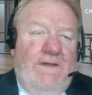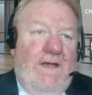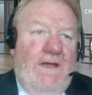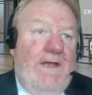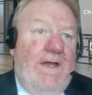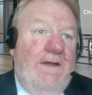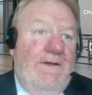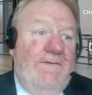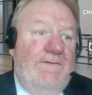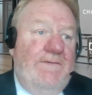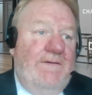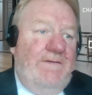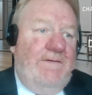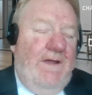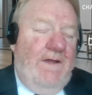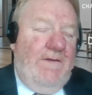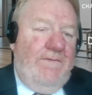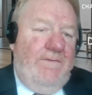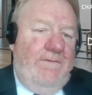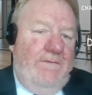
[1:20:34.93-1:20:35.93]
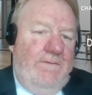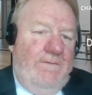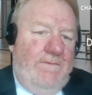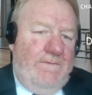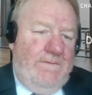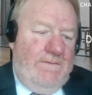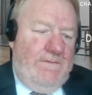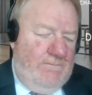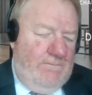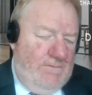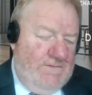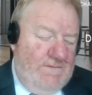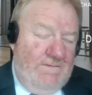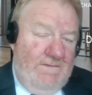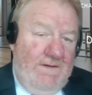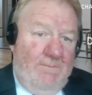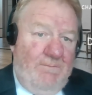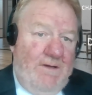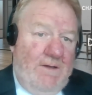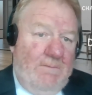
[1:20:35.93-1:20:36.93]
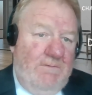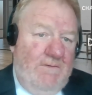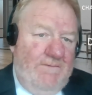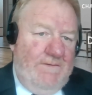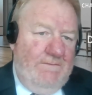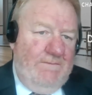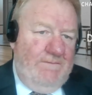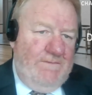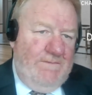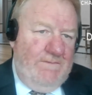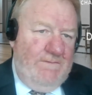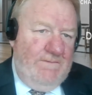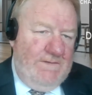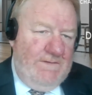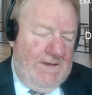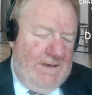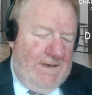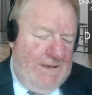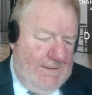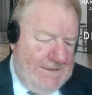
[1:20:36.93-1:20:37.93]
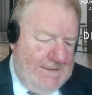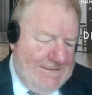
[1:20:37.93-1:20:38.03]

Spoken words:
CAANZ Tax News, which is now published every Tuesday.